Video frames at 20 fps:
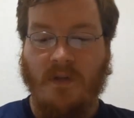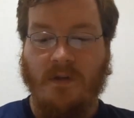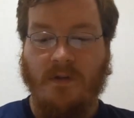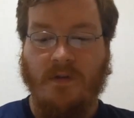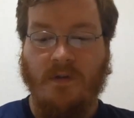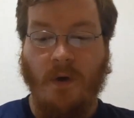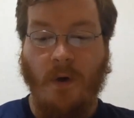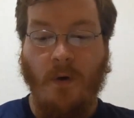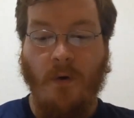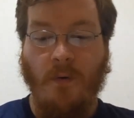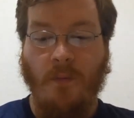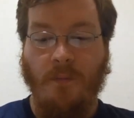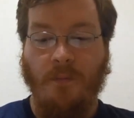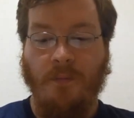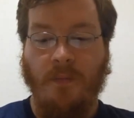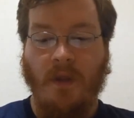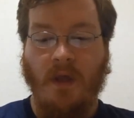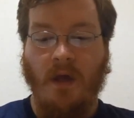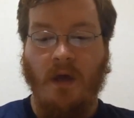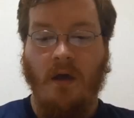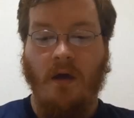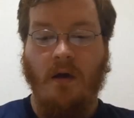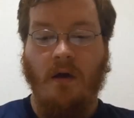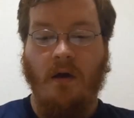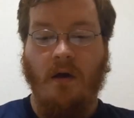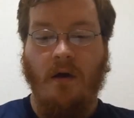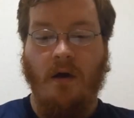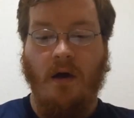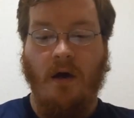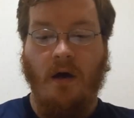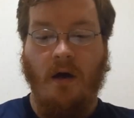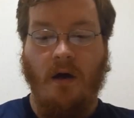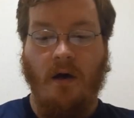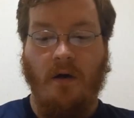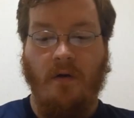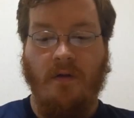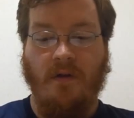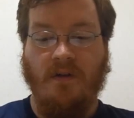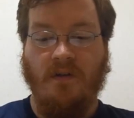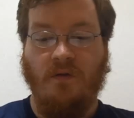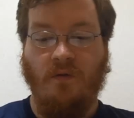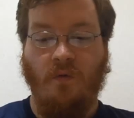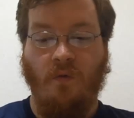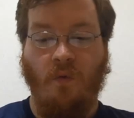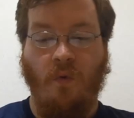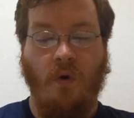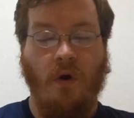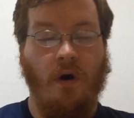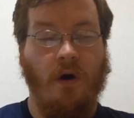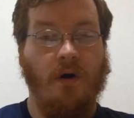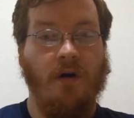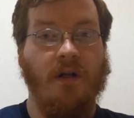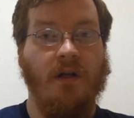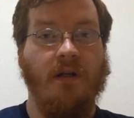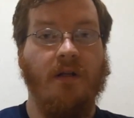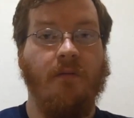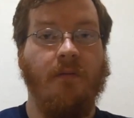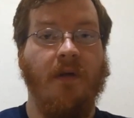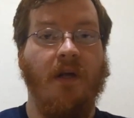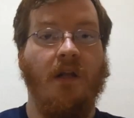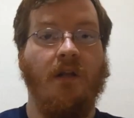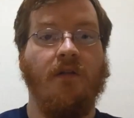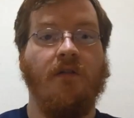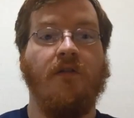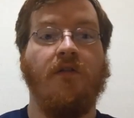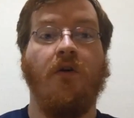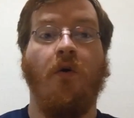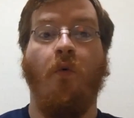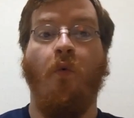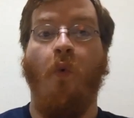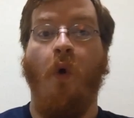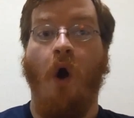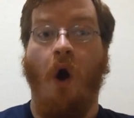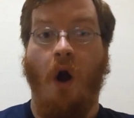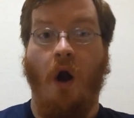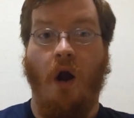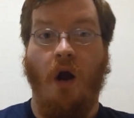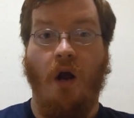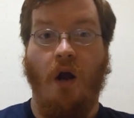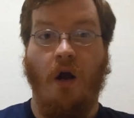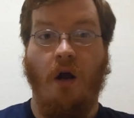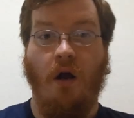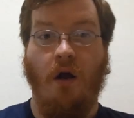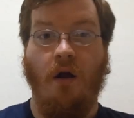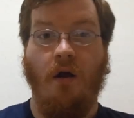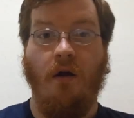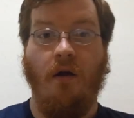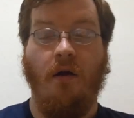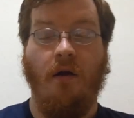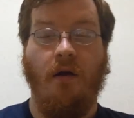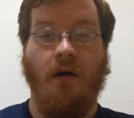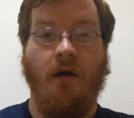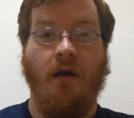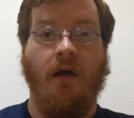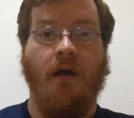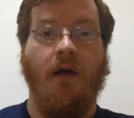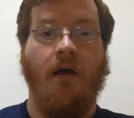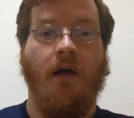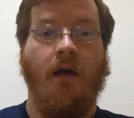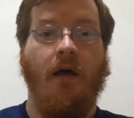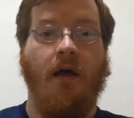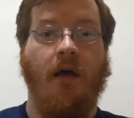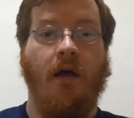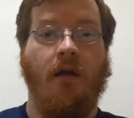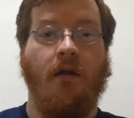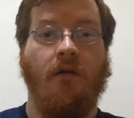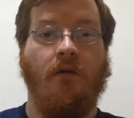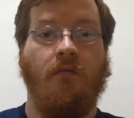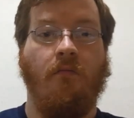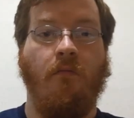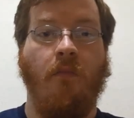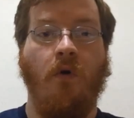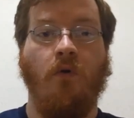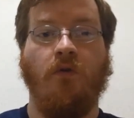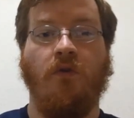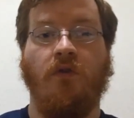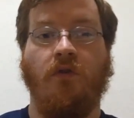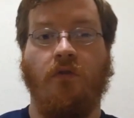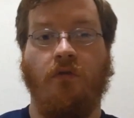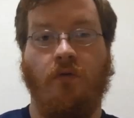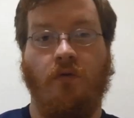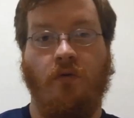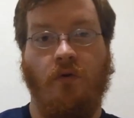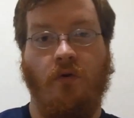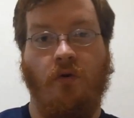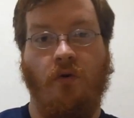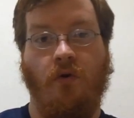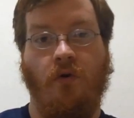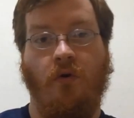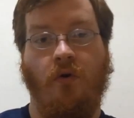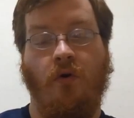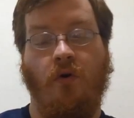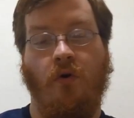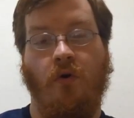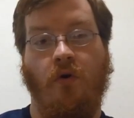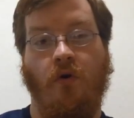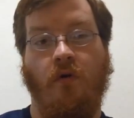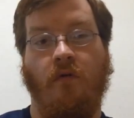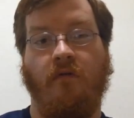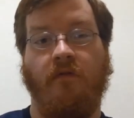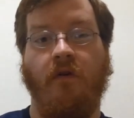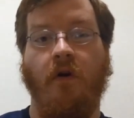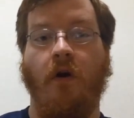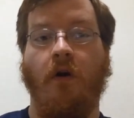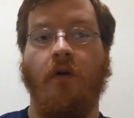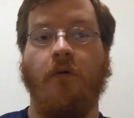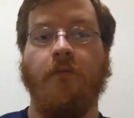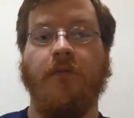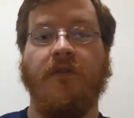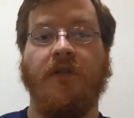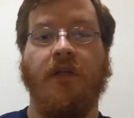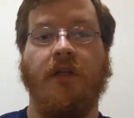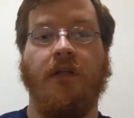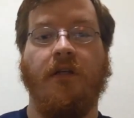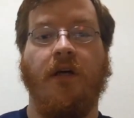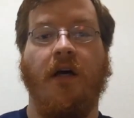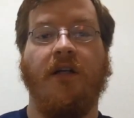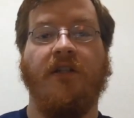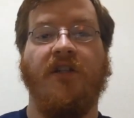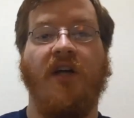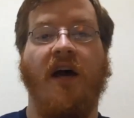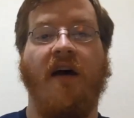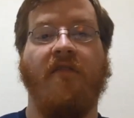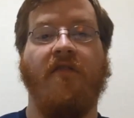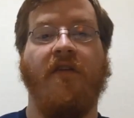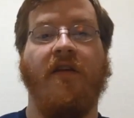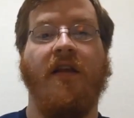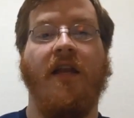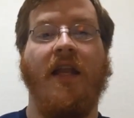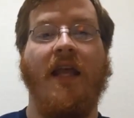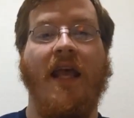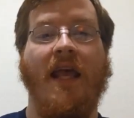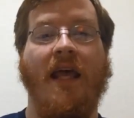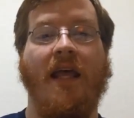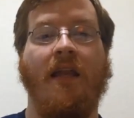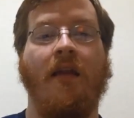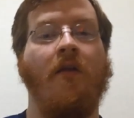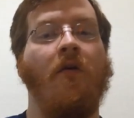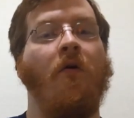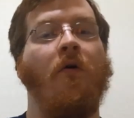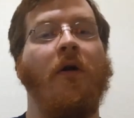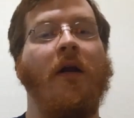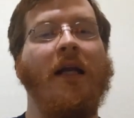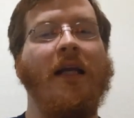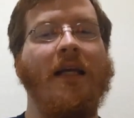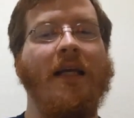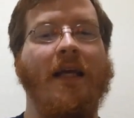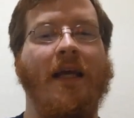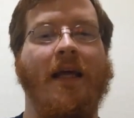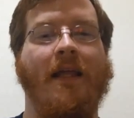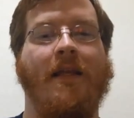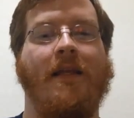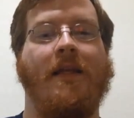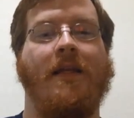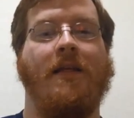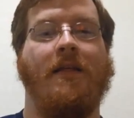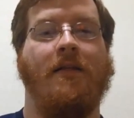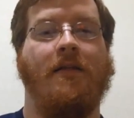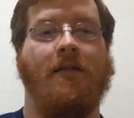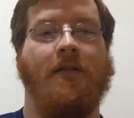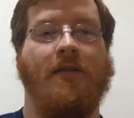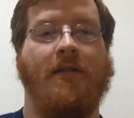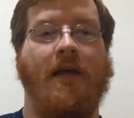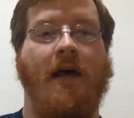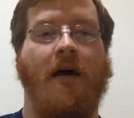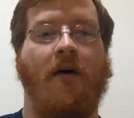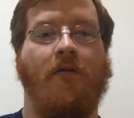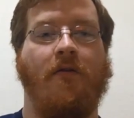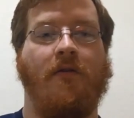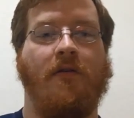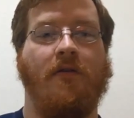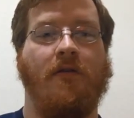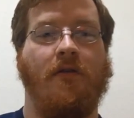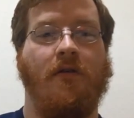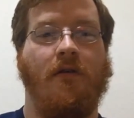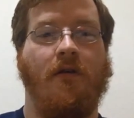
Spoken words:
So, this word means to work, and most verbs in Dutch have an N or EN sound